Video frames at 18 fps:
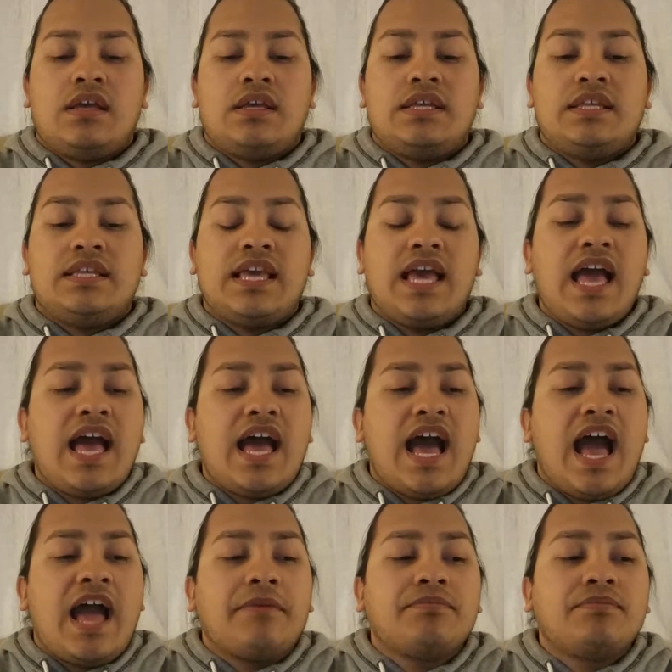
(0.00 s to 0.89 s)
yeah,
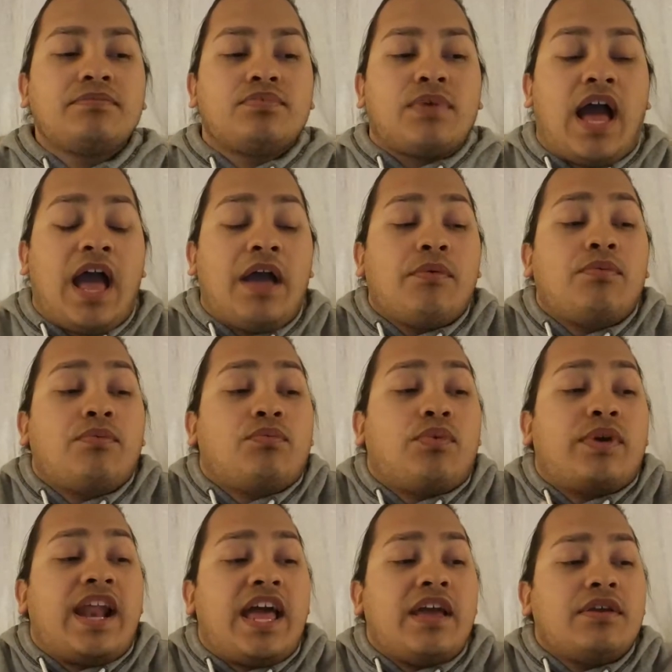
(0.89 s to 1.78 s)
I
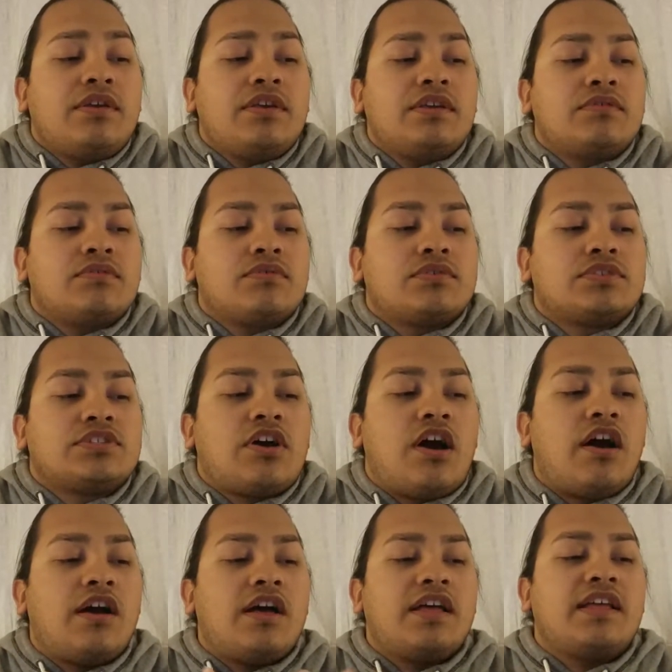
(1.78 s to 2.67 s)
when I
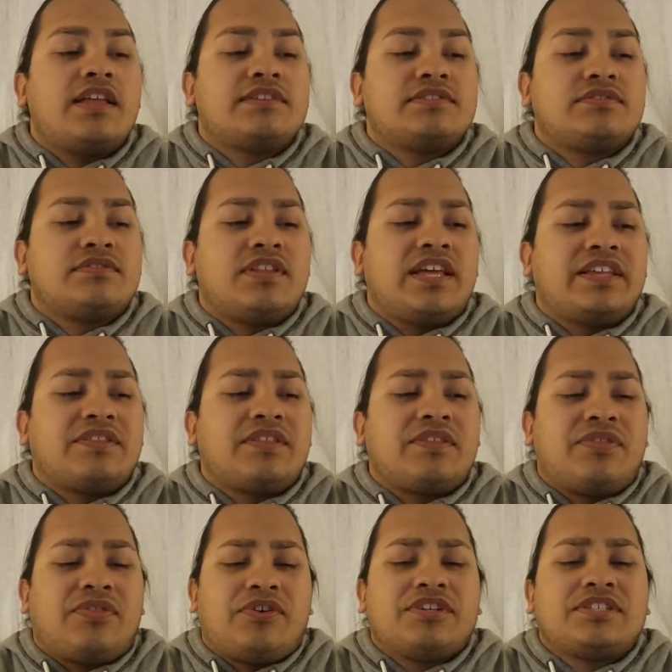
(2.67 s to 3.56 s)
saw it like the
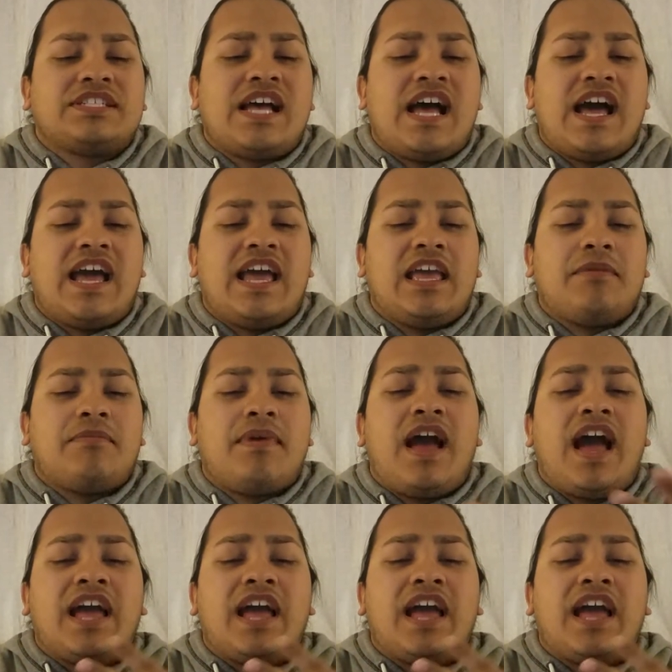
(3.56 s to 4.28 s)
third time,